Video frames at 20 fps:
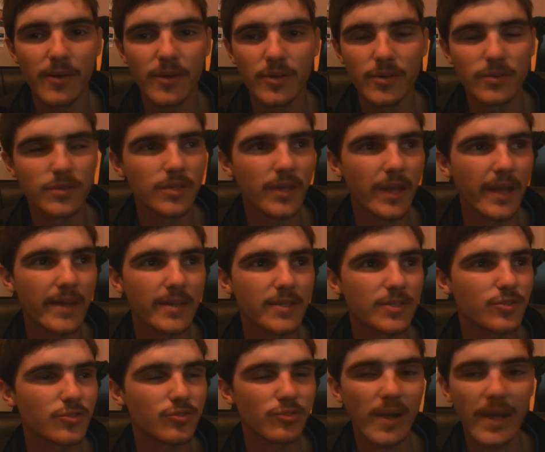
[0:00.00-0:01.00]
who'd kick it
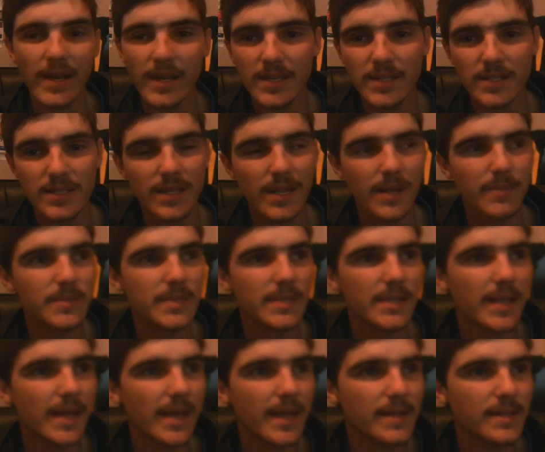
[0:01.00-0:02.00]
straight into the empty
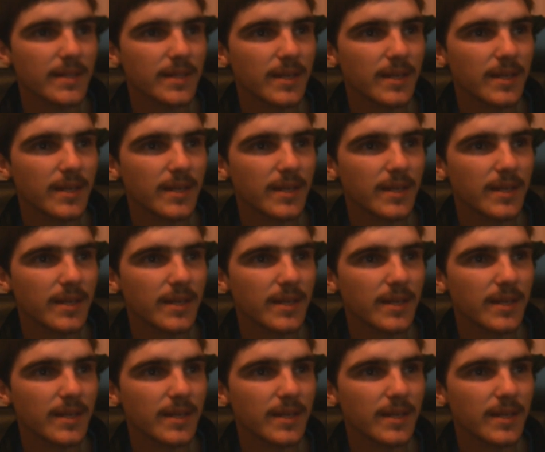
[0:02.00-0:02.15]
net.